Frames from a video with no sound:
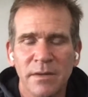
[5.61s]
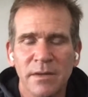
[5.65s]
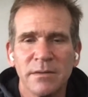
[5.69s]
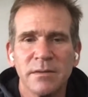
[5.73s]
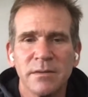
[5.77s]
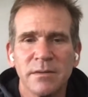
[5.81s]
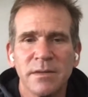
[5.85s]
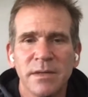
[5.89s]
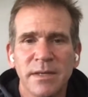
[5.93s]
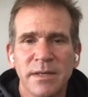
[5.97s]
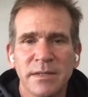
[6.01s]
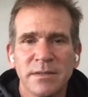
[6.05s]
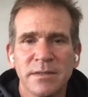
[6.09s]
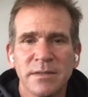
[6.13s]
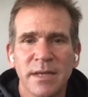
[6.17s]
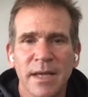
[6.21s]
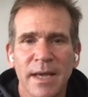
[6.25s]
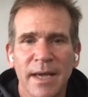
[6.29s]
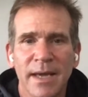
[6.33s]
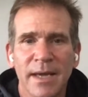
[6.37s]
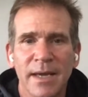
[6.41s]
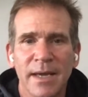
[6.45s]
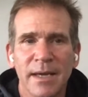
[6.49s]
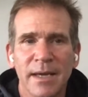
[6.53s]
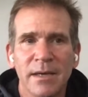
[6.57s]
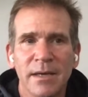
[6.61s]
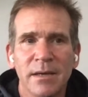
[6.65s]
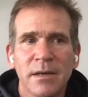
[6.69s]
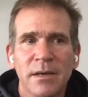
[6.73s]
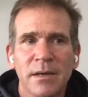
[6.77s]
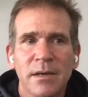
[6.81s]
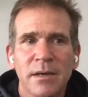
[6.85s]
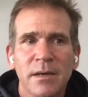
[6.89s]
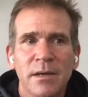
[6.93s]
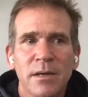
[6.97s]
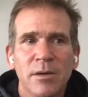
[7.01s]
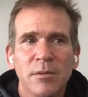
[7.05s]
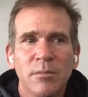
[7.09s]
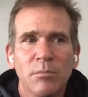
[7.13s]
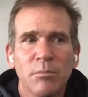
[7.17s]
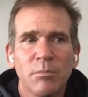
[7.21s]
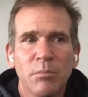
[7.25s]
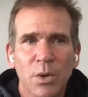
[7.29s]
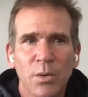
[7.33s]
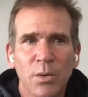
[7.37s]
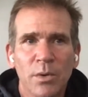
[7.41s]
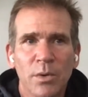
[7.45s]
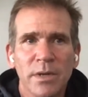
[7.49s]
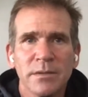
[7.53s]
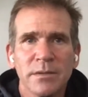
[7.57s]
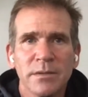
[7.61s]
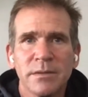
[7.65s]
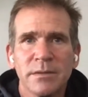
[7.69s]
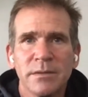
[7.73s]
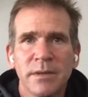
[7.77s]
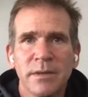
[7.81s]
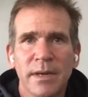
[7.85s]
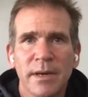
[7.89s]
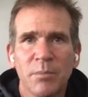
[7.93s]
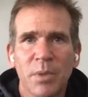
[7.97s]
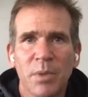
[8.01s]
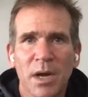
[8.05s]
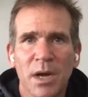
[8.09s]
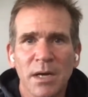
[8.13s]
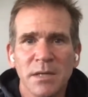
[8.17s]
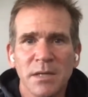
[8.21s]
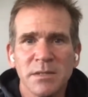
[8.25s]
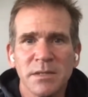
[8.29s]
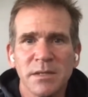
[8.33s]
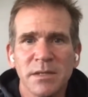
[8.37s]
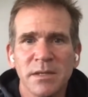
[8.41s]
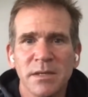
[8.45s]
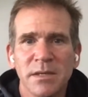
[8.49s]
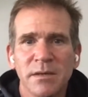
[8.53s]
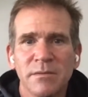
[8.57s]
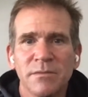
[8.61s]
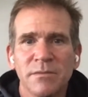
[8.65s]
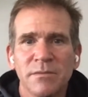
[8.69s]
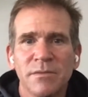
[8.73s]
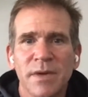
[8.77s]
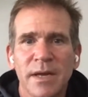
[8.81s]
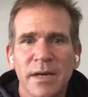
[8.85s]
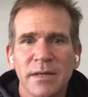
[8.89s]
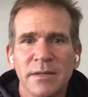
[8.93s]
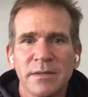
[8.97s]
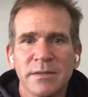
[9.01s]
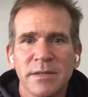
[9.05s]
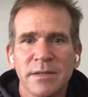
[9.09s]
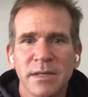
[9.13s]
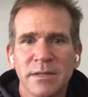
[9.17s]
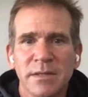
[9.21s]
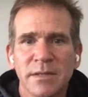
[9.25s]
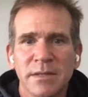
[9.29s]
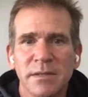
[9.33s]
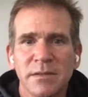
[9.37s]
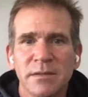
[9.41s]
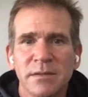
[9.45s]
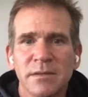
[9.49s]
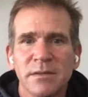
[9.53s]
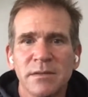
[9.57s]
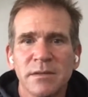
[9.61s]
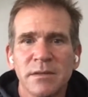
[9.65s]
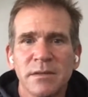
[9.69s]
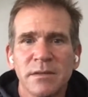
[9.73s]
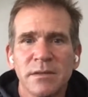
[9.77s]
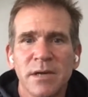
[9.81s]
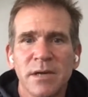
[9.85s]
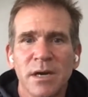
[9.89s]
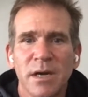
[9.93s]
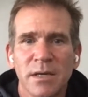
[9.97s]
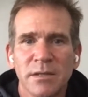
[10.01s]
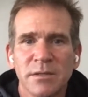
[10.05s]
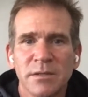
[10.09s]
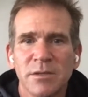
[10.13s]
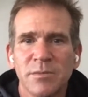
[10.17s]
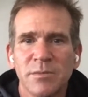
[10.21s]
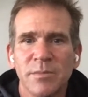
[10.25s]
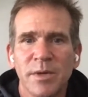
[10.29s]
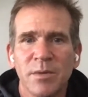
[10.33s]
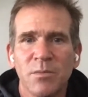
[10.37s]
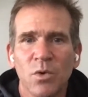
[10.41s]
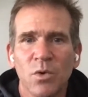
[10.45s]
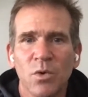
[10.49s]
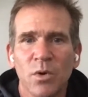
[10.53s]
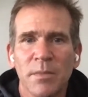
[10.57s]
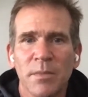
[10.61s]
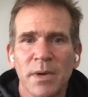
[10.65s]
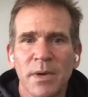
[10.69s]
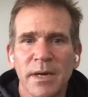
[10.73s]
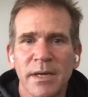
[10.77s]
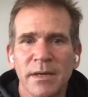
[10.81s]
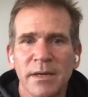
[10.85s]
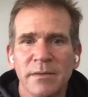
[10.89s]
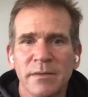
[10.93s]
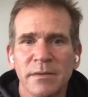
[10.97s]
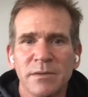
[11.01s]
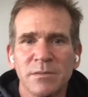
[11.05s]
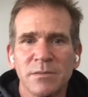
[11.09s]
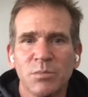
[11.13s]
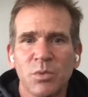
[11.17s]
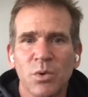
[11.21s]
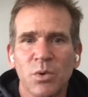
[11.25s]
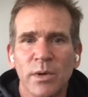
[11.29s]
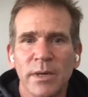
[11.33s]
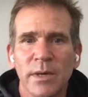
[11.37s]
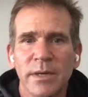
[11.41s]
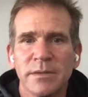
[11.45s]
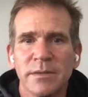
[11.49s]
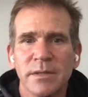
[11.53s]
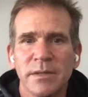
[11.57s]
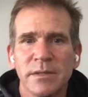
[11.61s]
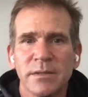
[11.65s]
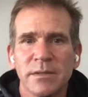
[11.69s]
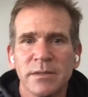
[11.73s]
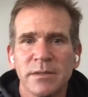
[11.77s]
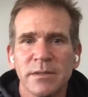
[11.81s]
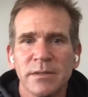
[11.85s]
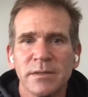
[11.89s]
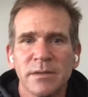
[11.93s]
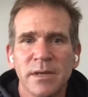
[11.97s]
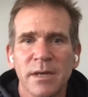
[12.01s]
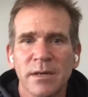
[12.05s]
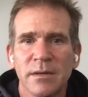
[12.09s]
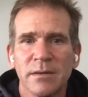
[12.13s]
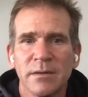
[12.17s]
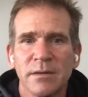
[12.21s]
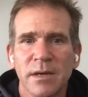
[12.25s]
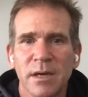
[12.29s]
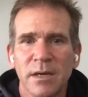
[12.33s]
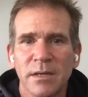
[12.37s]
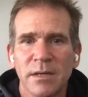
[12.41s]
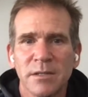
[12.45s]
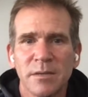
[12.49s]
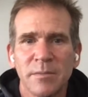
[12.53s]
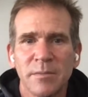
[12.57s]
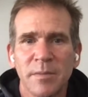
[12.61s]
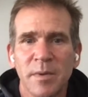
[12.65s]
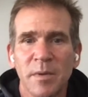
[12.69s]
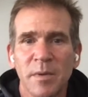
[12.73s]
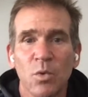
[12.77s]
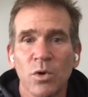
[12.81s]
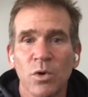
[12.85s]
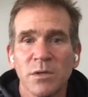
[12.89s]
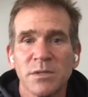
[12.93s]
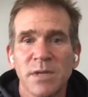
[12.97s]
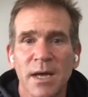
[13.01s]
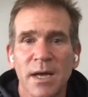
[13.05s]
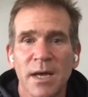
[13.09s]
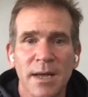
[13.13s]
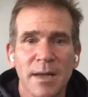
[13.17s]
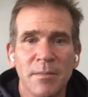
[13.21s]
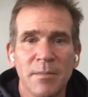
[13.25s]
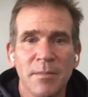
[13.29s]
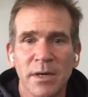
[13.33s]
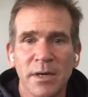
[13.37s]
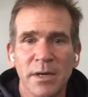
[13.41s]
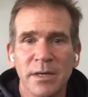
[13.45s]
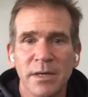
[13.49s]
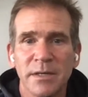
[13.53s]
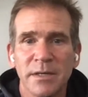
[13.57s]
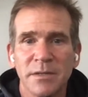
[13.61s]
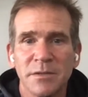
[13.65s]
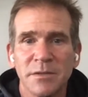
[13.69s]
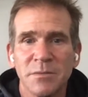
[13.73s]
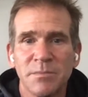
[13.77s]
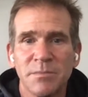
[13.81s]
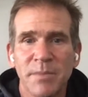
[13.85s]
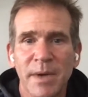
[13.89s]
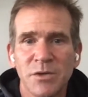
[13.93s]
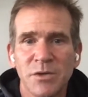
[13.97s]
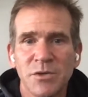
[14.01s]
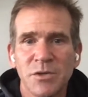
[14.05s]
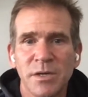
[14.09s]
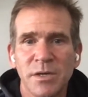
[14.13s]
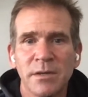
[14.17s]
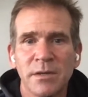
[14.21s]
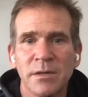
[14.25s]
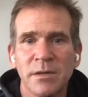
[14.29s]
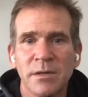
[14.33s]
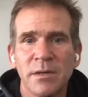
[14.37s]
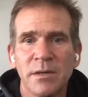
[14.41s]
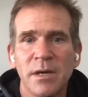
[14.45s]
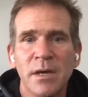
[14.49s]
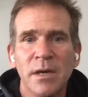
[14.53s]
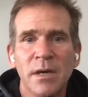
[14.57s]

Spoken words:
that is a bonus and a positive, and it doesn't cost me more money at this point, and it's not costing me more time on an inspection.